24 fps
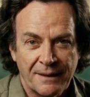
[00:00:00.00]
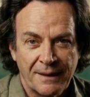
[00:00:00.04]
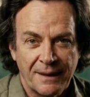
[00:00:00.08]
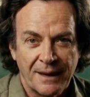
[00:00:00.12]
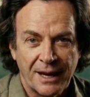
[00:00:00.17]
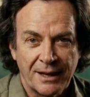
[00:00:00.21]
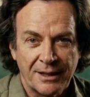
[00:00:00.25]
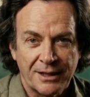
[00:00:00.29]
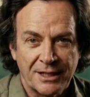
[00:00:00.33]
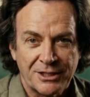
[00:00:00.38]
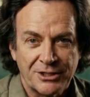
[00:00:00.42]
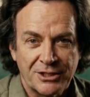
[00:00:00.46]

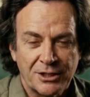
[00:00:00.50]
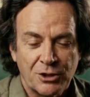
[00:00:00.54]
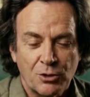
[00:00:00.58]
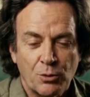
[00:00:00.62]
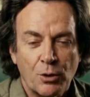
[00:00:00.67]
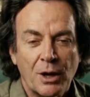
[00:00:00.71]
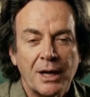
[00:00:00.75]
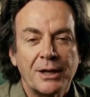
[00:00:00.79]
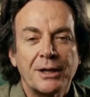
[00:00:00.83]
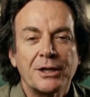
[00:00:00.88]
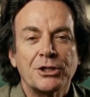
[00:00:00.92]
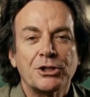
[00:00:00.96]
And this is
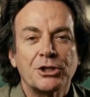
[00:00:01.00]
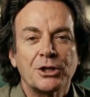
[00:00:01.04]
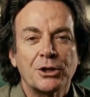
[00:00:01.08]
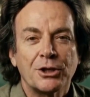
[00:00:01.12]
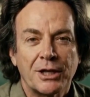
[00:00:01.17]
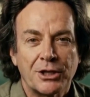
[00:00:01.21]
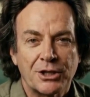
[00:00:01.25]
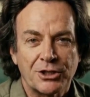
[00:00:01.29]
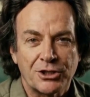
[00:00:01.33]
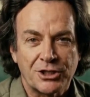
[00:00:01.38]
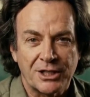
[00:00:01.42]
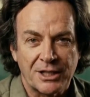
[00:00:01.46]
where the
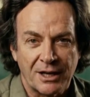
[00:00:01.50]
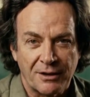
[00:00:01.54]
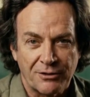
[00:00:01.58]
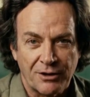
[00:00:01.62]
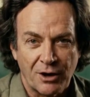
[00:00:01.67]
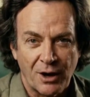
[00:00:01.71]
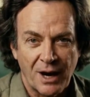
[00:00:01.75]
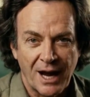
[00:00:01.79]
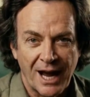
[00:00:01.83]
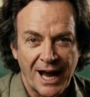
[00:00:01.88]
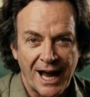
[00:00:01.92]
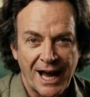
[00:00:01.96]
solidity of
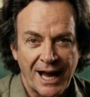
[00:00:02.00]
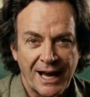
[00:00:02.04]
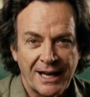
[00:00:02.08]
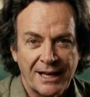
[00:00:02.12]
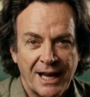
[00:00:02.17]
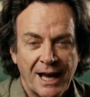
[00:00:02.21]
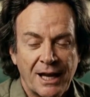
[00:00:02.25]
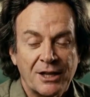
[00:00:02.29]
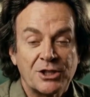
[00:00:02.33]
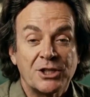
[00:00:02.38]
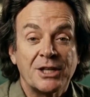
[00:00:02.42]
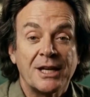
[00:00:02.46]
your hand
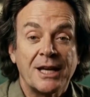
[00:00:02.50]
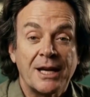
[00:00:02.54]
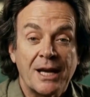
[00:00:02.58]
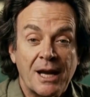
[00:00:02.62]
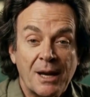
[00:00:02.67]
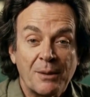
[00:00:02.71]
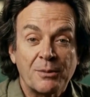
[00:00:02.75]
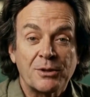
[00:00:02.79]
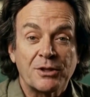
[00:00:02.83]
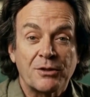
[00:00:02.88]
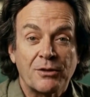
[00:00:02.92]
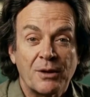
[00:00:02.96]
actually
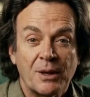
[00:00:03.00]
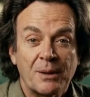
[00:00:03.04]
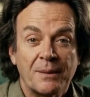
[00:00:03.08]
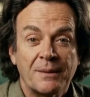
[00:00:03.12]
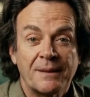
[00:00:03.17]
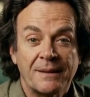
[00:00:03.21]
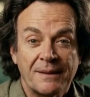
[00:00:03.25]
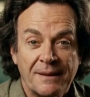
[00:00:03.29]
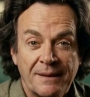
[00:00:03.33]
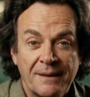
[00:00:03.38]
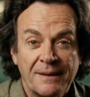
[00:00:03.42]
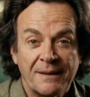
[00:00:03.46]
comes from.
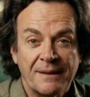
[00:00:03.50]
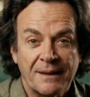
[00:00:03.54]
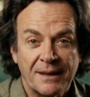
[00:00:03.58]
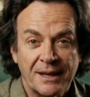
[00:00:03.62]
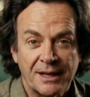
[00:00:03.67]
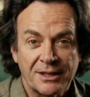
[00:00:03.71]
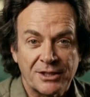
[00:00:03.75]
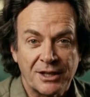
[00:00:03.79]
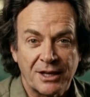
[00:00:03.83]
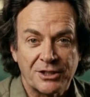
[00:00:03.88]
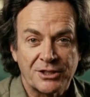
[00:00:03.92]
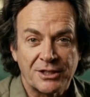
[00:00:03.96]

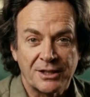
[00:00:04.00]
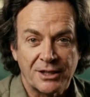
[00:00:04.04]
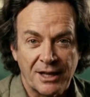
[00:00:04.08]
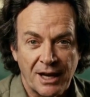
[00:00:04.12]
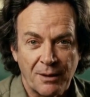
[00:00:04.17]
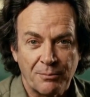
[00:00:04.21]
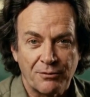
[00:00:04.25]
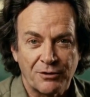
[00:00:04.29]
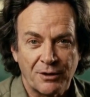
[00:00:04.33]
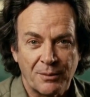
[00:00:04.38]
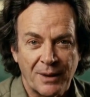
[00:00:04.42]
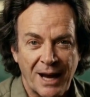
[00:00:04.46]
It doesn't
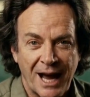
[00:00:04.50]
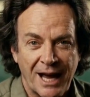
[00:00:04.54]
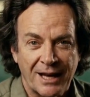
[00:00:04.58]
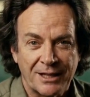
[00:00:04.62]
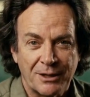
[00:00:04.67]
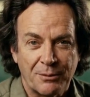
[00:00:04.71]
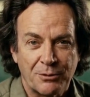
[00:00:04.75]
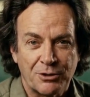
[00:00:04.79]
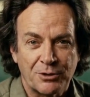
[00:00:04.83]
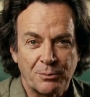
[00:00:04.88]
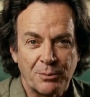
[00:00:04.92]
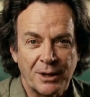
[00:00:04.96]
come from
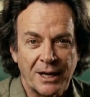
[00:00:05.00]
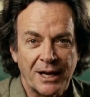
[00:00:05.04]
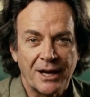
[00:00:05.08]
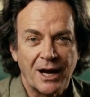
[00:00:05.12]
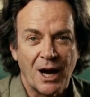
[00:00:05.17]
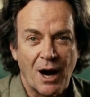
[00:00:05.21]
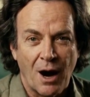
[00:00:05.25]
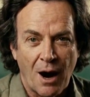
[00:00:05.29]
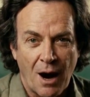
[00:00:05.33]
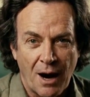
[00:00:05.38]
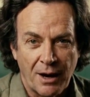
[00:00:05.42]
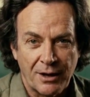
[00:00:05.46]
atoms being
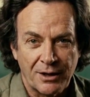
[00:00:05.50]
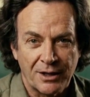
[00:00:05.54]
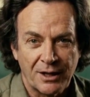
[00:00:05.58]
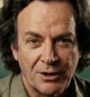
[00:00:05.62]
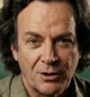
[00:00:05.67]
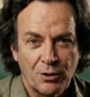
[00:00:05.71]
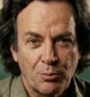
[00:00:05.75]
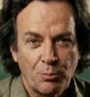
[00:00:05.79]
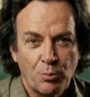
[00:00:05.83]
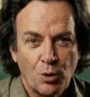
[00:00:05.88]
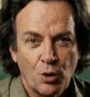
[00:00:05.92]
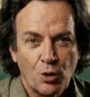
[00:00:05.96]
hard
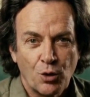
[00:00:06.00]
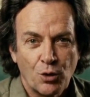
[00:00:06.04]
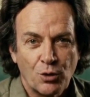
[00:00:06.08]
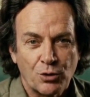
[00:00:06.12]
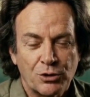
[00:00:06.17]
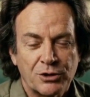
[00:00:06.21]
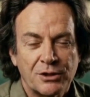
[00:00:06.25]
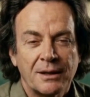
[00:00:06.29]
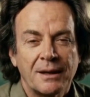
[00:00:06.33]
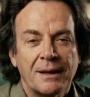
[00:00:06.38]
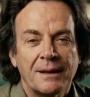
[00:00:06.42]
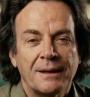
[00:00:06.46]
little
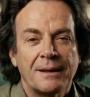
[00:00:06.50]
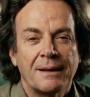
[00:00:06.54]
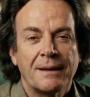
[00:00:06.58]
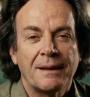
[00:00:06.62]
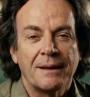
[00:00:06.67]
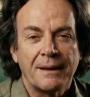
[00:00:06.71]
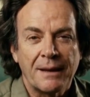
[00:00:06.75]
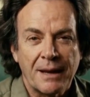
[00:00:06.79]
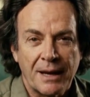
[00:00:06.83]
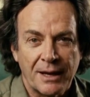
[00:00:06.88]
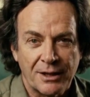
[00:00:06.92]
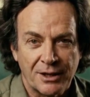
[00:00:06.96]
balls.
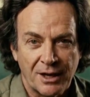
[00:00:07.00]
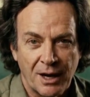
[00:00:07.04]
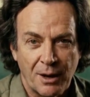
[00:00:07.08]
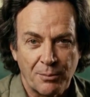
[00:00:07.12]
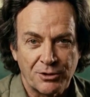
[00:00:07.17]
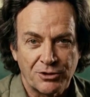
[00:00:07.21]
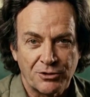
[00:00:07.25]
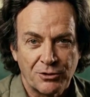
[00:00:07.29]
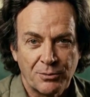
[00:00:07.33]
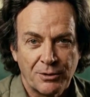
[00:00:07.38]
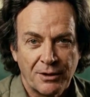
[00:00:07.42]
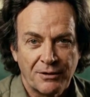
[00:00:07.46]
It
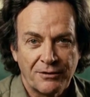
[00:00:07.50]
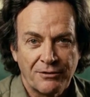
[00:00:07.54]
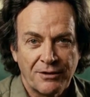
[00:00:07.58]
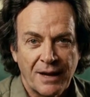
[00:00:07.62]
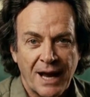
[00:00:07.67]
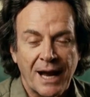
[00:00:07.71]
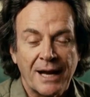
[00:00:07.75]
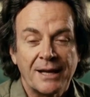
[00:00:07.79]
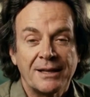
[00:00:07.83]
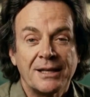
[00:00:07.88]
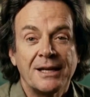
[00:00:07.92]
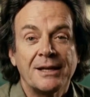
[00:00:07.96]
comes from the
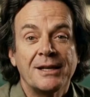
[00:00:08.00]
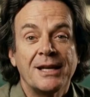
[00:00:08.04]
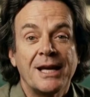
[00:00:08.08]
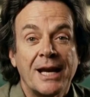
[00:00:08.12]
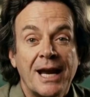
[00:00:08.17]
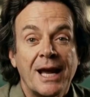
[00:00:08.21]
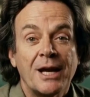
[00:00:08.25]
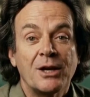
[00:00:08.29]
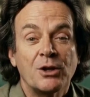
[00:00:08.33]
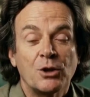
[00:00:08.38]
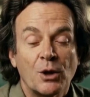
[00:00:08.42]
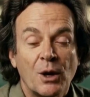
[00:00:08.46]
fact that the
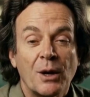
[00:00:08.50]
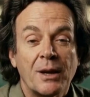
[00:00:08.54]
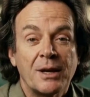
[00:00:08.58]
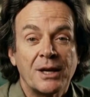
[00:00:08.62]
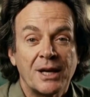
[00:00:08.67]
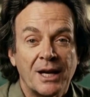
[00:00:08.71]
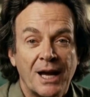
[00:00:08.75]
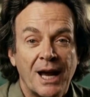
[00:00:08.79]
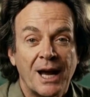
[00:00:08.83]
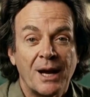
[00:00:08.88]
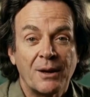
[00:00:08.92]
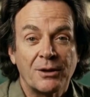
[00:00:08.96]
electron
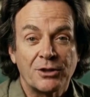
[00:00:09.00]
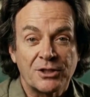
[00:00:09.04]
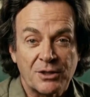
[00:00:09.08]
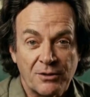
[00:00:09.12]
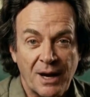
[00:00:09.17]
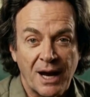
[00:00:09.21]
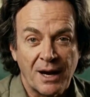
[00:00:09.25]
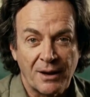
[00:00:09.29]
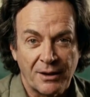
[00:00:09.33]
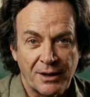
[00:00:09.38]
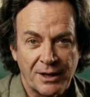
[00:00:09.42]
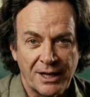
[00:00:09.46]
clouds
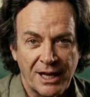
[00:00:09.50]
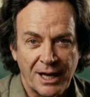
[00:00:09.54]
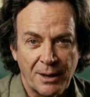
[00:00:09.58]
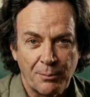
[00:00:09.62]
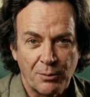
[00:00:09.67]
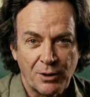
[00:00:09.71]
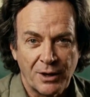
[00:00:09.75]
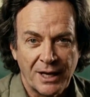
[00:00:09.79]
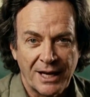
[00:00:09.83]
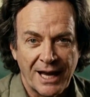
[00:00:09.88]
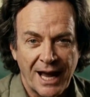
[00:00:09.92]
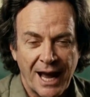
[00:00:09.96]
around
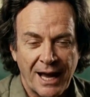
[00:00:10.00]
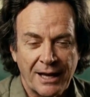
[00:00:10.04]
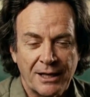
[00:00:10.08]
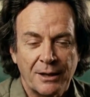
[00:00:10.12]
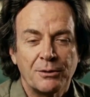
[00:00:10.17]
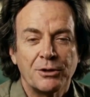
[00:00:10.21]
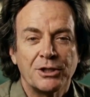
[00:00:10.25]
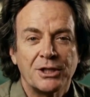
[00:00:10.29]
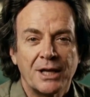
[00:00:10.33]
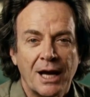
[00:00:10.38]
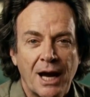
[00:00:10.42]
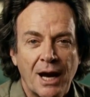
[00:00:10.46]
neighboring
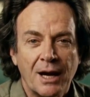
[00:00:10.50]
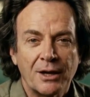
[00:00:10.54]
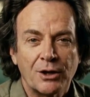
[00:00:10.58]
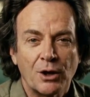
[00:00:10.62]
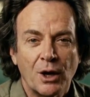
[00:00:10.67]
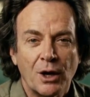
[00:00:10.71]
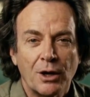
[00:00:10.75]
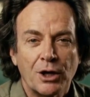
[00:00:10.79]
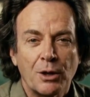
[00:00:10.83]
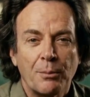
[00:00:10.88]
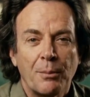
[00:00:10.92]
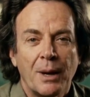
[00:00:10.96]
atoms can't
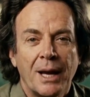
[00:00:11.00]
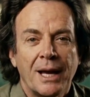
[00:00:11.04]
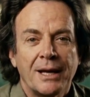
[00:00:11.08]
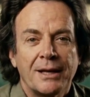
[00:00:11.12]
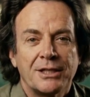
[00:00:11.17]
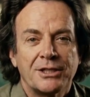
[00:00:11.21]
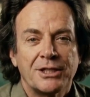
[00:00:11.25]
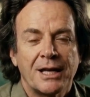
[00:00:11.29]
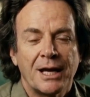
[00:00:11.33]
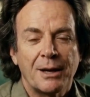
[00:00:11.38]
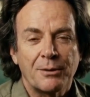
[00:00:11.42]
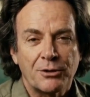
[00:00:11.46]
occupy the
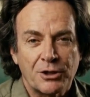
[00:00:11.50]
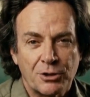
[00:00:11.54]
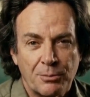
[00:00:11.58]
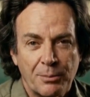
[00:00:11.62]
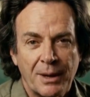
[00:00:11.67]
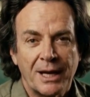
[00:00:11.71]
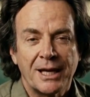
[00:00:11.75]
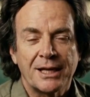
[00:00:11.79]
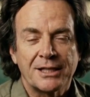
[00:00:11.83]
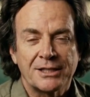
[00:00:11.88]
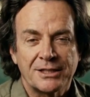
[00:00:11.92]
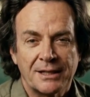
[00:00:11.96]
same
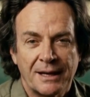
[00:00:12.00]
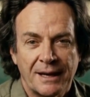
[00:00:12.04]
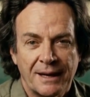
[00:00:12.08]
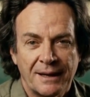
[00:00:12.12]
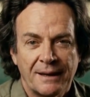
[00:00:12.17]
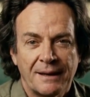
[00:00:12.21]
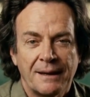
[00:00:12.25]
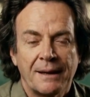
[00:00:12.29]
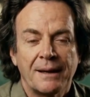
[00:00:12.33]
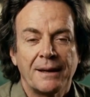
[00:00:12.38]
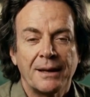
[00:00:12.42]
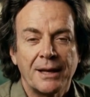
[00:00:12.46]
space.
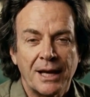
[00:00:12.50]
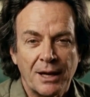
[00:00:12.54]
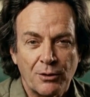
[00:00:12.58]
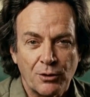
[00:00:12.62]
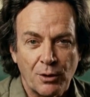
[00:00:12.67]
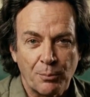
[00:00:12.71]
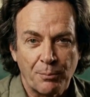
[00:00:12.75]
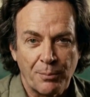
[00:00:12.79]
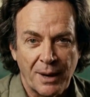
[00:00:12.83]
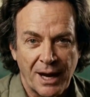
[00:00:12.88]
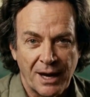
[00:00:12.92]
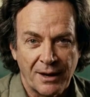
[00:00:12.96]
They
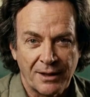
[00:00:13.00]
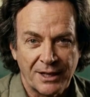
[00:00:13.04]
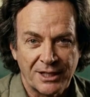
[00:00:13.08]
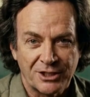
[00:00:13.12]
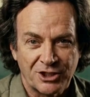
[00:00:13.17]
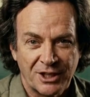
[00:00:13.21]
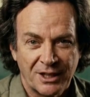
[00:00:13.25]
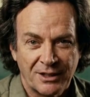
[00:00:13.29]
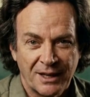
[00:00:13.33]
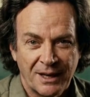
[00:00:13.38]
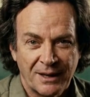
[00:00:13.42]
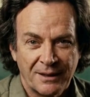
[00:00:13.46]
repel each
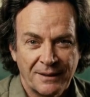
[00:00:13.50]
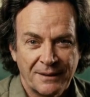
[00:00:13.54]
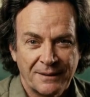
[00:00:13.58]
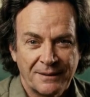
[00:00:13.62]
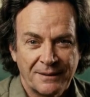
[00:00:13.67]
other.